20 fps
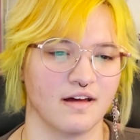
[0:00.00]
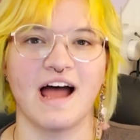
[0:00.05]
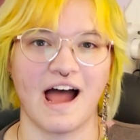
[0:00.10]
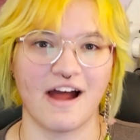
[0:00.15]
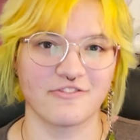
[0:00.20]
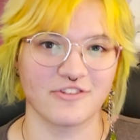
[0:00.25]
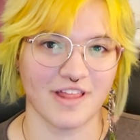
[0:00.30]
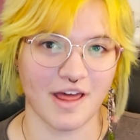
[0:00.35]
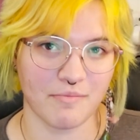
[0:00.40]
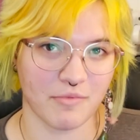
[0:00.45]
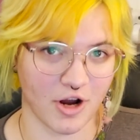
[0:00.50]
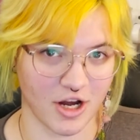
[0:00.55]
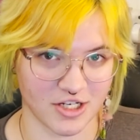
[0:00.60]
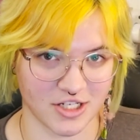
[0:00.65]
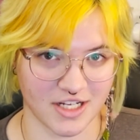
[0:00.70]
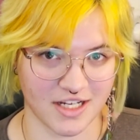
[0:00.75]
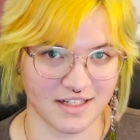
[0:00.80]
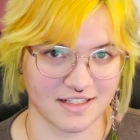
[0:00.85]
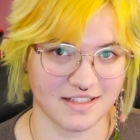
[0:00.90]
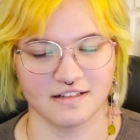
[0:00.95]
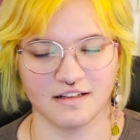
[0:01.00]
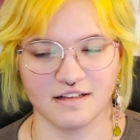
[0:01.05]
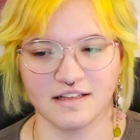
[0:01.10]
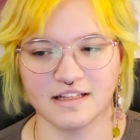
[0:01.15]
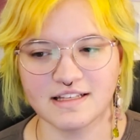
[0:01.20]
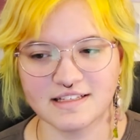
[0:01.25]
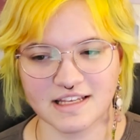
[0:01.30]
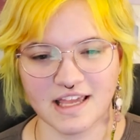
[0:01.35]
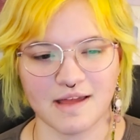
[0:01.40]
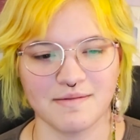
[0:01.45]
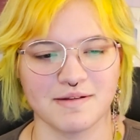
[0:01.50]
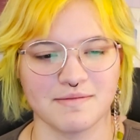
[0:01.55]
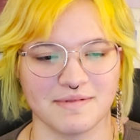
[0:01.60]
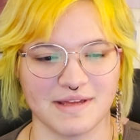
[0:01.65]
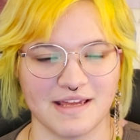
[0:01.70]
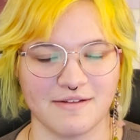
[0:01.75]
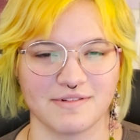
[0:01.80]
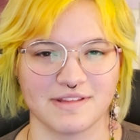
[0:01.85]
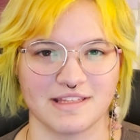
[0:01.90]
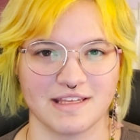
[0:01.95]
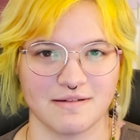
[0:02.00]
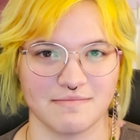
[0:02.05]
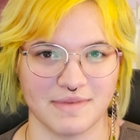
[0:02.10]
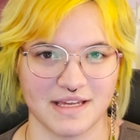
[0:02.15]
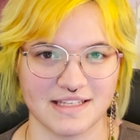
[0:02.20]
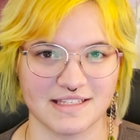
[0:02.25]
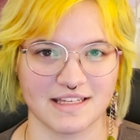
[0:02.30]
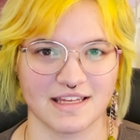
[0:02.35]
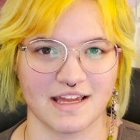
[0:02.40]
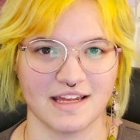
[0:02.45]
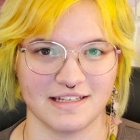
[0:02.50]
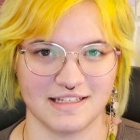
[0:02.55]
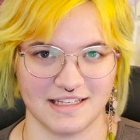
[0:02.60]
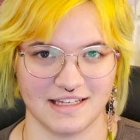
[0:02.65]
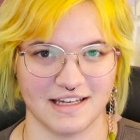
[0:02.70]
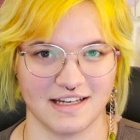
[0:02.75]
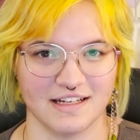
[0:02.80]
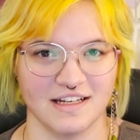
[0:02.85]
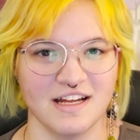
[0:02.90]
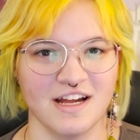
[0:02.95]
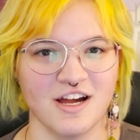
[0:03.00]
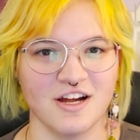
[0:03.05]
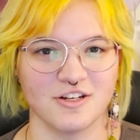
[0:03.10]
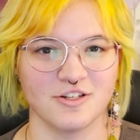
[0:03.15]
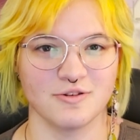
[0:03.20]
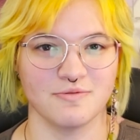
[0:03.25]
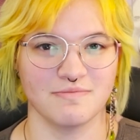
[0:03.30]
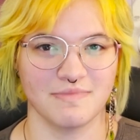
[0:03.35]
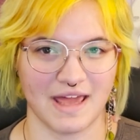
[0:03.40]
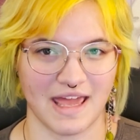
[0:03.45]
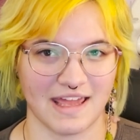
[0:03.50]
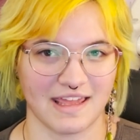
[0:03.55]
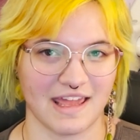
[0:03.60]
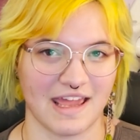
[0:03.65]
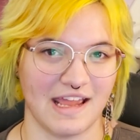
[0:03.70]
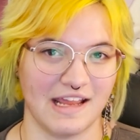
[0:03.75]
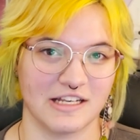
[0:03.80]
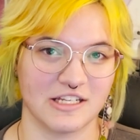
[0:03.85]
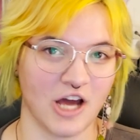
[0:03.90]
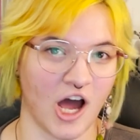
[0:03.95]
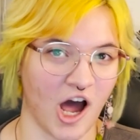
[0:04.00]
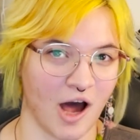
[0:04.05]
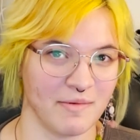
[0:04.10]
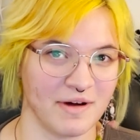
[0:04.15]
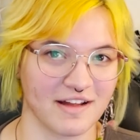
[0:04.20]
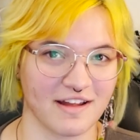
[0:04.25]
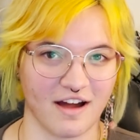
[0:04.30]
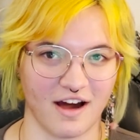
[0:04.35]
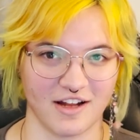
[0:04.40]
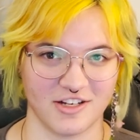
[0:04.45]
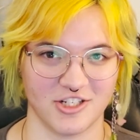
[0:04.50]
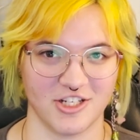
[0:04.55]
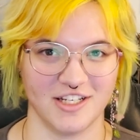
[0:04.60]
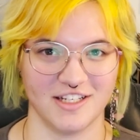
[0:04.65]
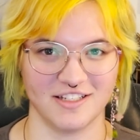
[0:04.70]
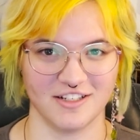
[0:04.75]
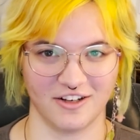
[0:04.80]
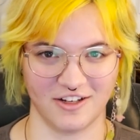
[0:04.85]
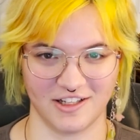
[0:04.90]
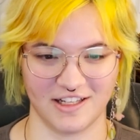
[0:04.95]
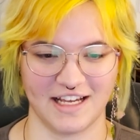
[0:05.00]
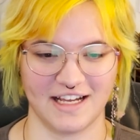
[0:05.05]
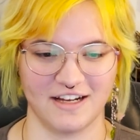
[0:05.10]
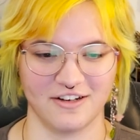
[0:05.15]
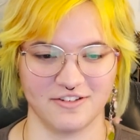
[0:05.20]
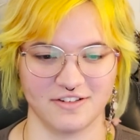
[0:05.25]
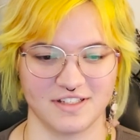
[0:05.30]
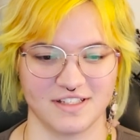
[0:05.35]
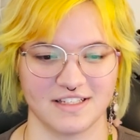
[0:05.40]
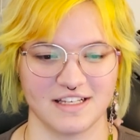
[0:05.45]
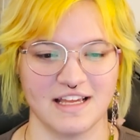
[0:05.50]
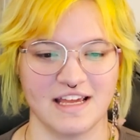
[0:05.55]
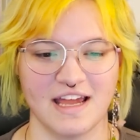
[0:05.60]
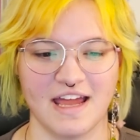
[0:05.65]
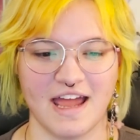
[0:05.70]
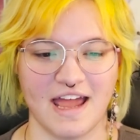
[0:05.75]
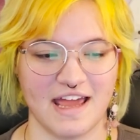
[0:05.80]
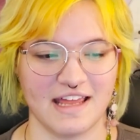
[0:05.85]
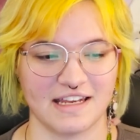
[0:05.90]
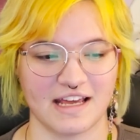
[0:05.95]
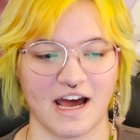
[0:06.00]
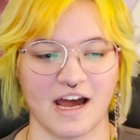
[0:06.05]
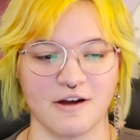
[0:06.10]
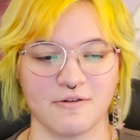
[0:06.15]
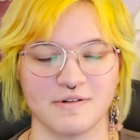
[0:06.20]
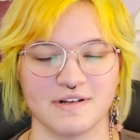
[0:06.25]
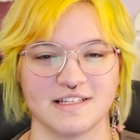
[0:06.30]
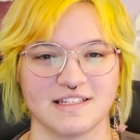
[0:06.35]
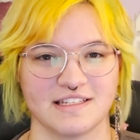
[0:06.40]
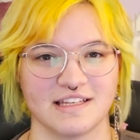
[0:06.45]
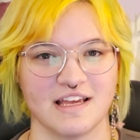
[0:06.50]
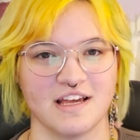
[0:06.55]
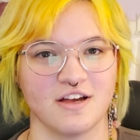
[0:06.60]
After that project, Eliza came to me with the amazing idea to make a Tamagotchi dollhouse, and I was